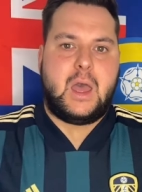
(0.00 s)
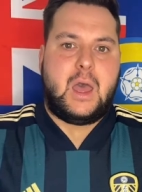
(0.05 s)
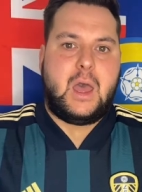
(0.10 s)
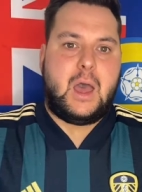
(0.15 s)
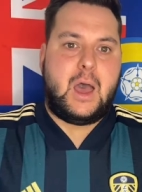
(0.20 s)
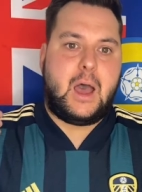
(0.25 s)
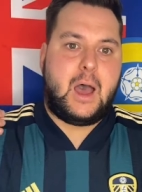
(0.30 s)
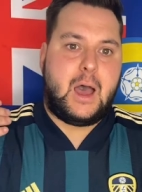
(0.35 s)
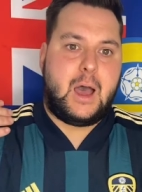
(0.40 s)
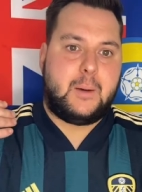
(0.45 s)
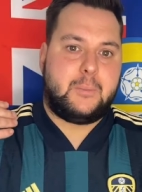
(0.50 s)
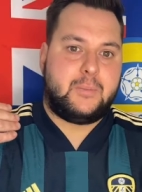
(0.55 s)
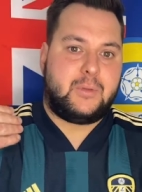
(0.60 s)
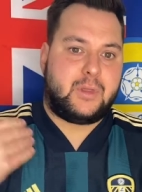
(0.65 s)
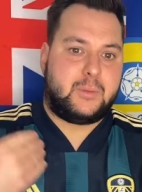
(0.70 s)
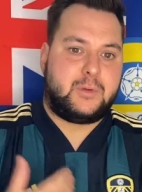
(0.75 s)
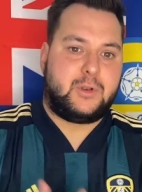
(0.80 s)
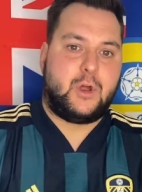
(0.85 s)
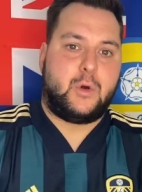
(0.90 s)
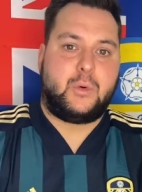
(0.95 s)

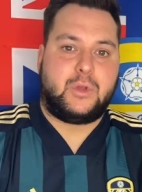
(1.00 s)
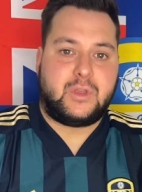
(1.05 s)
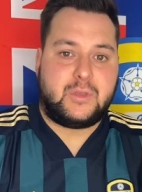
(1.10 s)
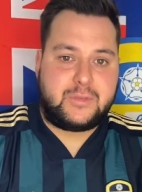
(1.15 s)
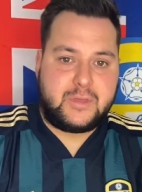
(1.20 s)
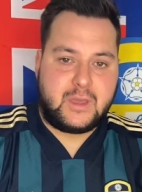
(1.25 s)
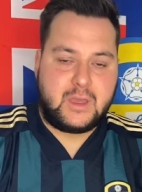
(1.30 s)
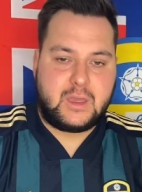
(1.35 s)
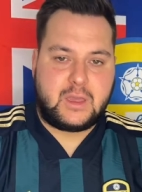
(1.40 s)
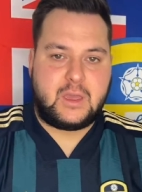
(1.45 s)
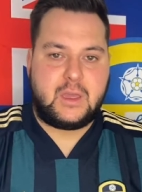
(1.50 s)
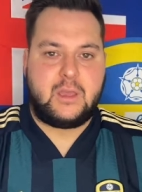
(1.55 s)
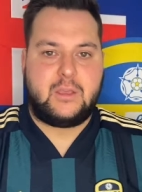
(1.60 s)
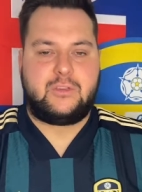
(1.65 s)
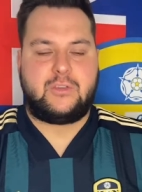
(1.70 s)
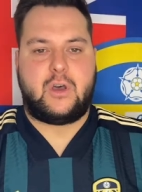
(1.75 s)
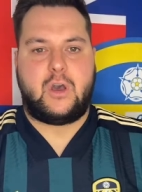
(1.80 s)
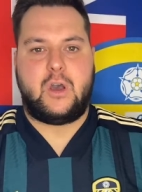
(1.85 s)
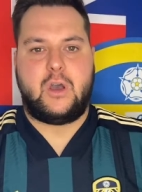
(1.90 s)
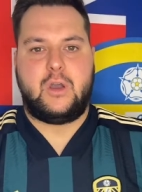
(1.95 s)
Let me know what you think.
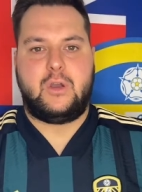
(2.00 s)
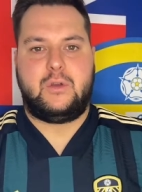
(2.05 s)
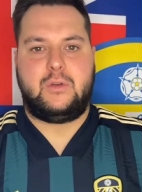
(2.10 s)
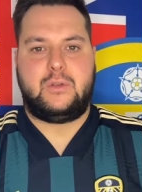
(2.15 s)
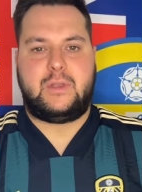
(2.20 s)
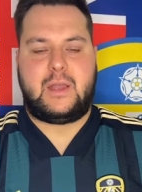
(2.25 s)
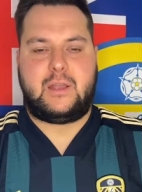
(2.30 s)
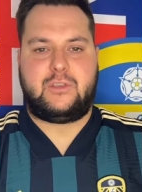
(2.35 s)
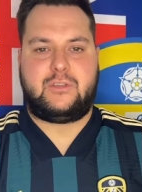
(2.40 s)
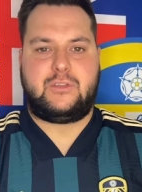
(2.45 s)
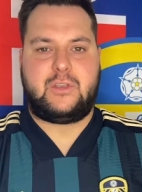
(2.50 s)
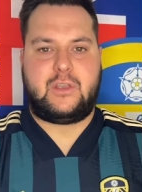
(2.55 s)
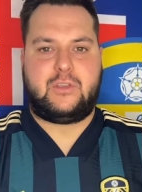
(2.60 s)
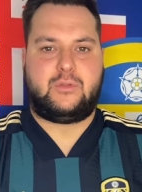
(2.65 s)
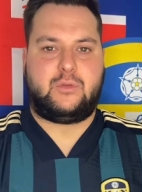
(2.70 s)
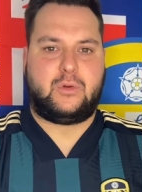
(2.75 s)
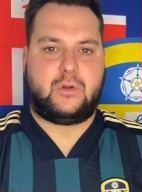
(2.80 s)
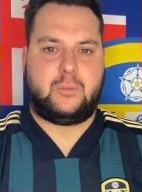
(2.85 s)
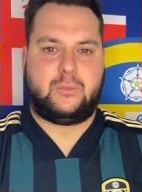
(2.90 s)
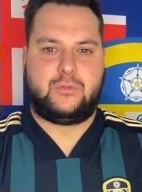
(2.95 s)
So that's
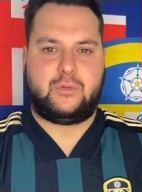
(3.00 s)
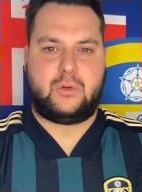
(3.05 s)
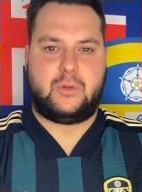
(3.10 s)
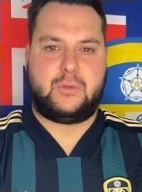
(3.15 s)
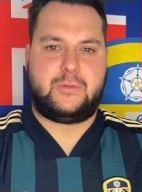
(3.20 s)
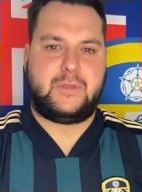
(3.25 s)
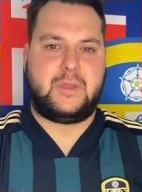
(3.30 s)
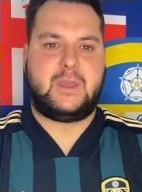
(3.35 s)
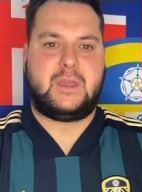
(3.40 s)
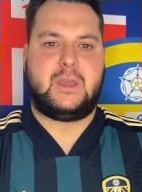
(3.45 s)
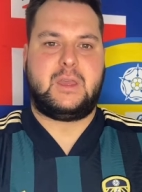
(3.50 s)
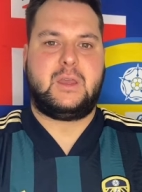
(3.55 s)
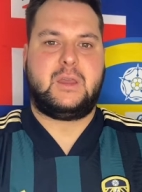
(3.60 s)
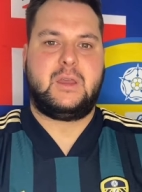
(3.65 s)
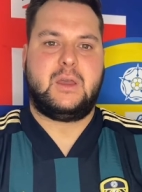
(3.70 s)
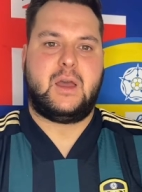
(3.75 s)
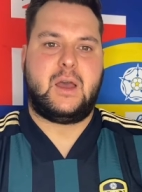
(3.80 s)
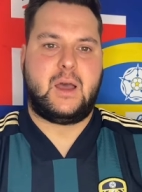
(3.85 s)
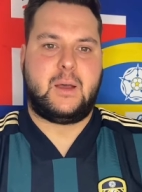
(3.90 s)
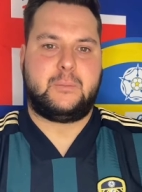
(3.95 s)
what I'm sort of
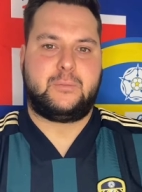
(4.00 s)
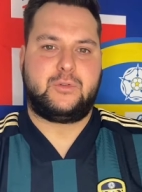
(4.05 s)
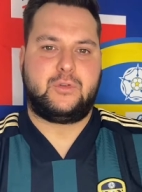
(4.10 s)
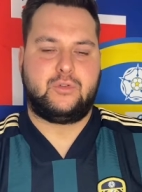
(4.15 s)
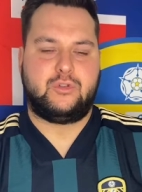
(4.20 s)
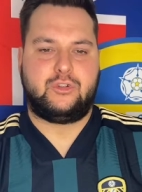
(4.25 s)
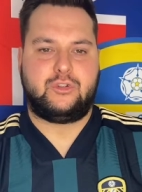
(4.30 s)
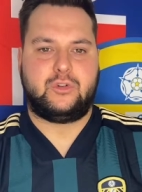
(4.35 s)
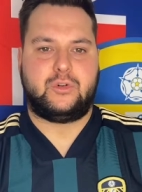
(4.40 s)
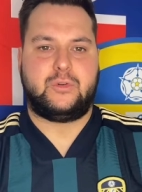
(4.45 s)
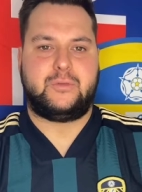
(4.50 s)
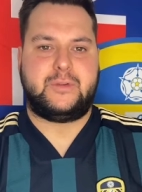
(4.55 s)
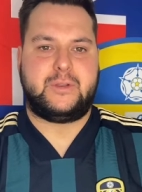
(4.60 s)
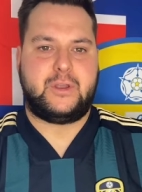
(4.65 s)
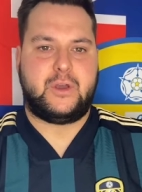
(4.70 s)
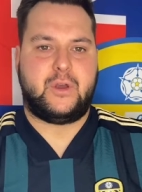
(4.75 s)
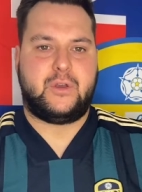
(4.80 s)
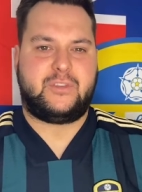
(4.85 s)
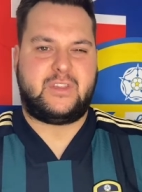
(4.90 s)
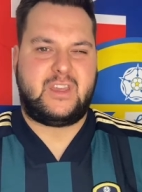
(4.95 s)
thinking. Two shorter
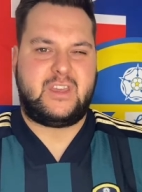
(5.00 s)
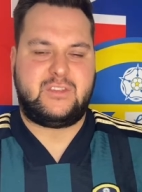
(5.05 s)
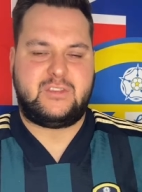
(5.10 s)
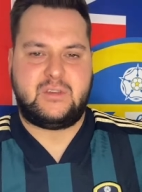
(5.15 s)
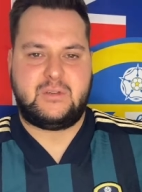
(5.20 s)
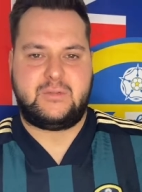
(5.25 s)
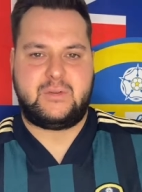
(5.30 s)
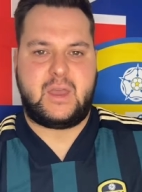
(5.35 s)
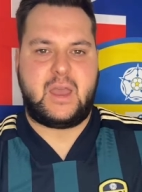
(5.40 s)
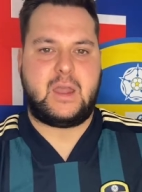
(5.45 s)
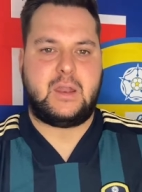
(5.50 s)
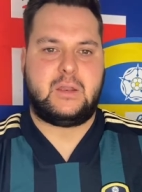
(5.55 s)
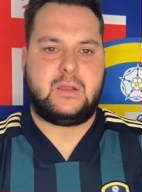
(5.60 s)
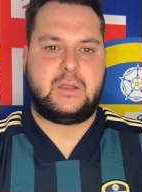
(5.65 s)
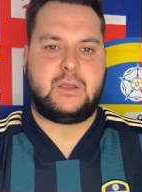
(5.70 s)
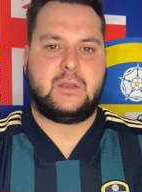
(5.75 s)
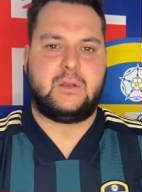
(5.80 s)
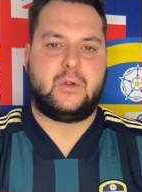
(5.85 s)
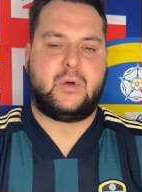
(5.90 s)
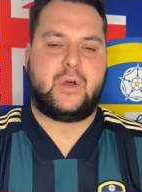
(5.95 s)
videos, easier for
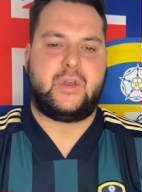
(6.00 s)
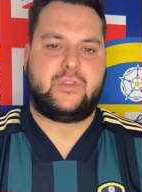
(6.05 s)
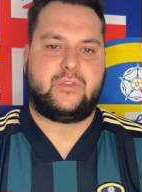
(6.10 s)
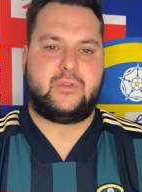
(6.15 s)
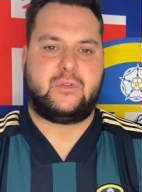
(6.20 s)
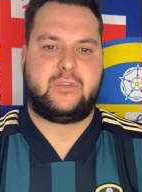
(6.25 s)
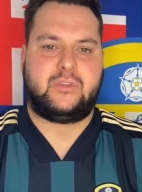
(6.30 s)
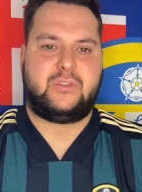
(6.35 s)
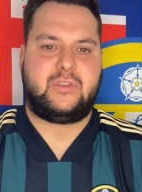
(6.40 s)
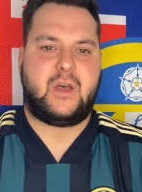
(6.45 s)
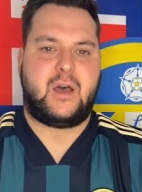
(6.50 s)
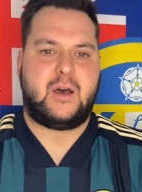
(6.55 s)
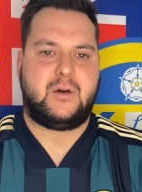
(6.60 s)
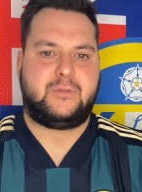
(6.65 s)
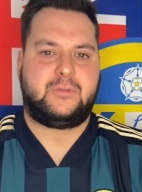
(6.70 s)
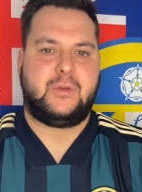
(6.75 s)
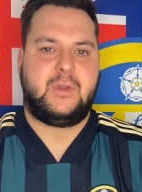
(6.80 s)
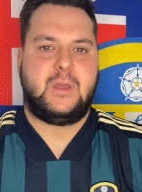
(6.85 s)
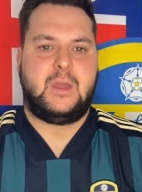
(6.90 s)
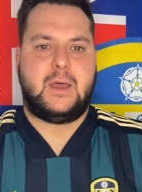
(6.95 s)
editing and all that sort of stuff.
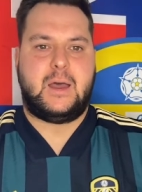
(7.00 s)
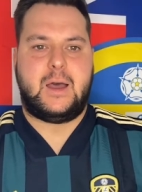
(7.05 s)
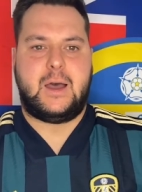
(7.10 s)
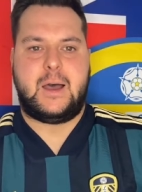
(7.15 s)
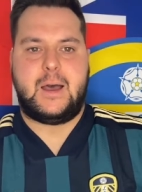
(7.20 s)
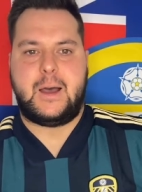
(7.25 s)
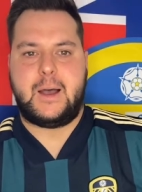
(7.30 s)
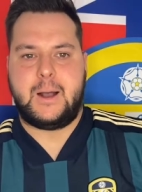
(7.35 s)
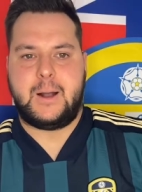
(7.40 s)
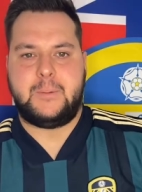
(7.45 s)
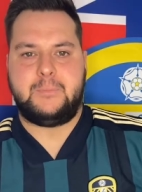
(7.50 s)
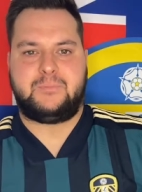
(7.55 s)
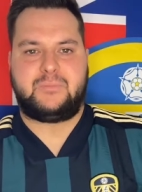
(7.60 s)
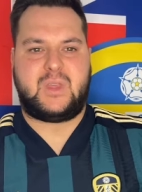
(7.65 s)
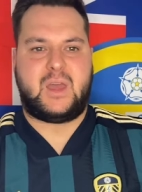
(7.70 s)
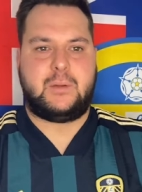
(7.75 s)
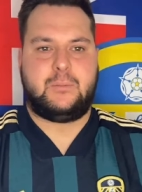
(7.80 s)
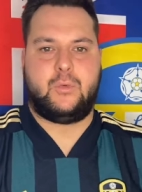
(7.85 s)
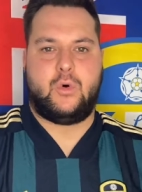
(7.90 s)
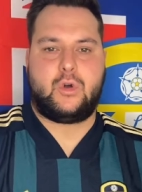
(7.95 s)

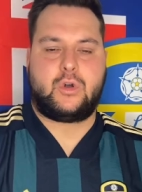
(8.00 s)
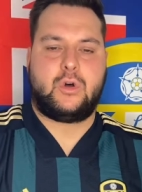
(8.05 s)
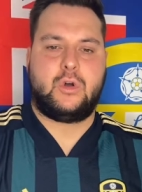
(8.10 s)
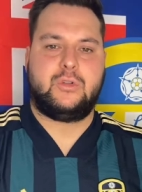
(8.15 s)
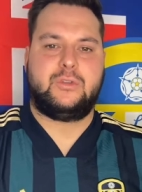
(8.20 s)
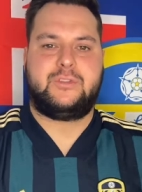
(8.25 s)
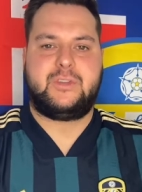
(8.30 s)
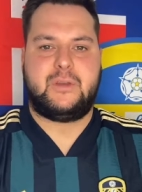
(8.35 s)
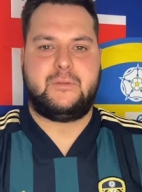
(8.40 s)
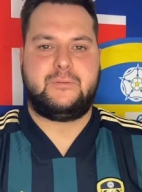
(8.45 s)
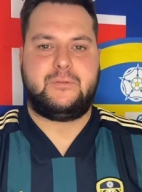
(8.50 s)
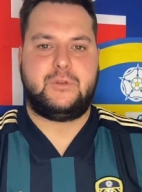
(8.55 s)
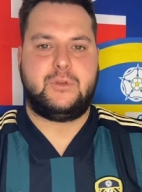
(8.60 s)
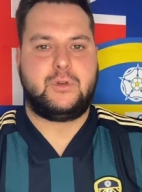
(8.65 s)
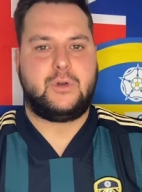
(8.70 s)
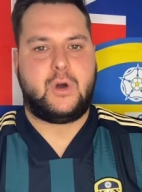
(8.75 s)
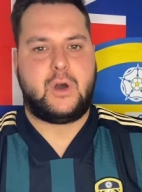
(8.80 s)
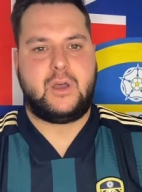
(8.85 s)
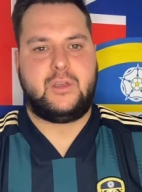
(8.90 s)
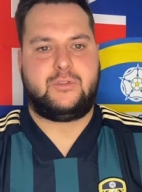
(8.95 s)
And more content for you
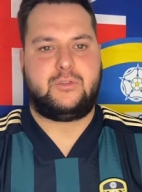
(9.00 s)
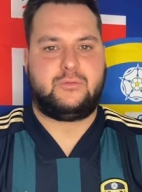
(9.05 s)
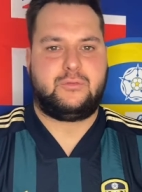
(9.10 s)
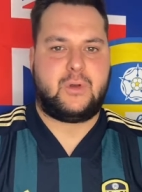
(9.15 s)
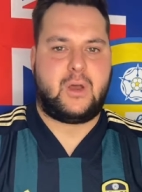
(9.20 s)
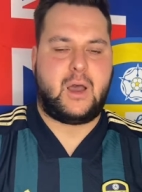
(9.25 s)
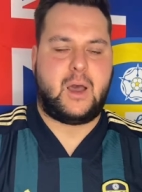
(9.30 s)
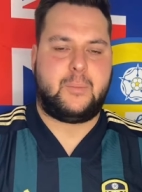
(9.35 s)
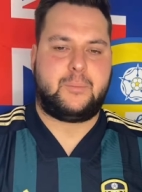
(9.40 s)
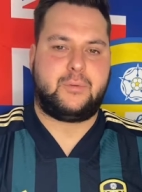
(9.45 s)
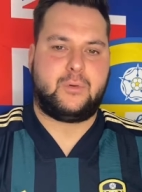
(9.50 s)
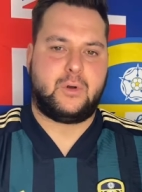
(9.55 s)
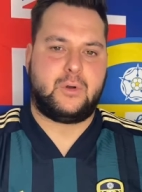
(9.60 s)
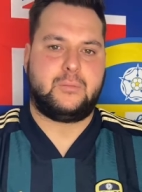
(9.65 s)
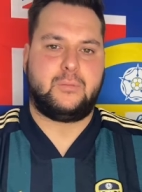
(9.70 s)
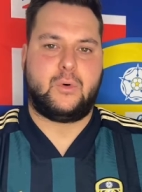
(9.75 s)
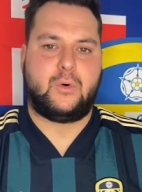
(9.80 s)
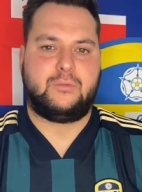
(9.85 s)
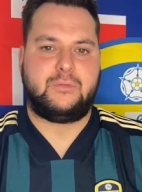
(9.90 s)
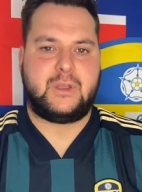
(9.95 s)
guys, upload
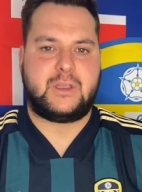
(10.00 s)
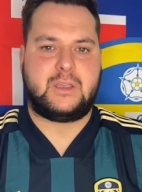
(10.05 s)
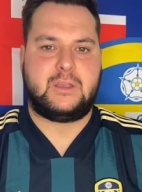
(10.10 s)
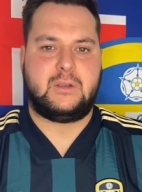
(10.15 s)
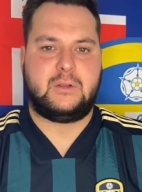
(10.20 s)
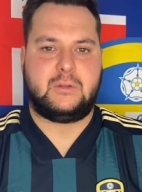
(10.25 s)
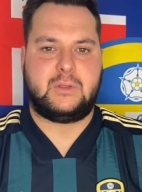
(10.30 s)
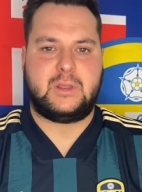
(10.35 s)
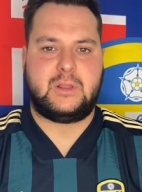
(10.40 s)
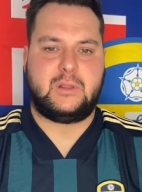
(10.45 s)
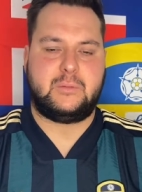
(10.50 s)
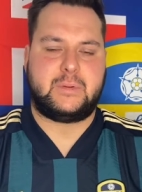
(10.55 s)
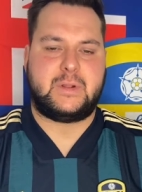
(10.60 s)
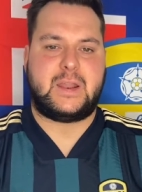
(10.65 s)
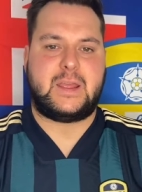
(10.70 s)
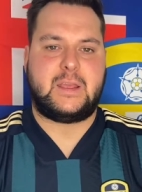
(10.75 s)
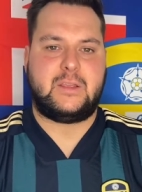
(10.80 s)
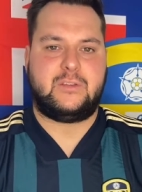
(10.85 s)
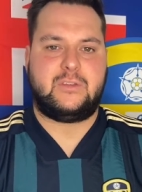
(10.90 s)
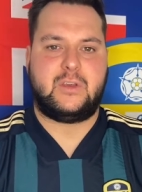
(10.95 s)
more regularly, a little bit
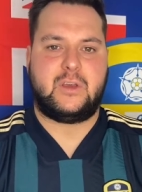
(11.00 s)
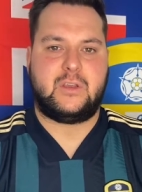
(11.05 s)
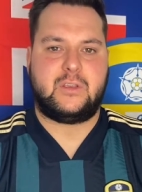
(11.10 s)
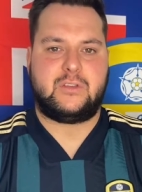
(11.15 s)
easier.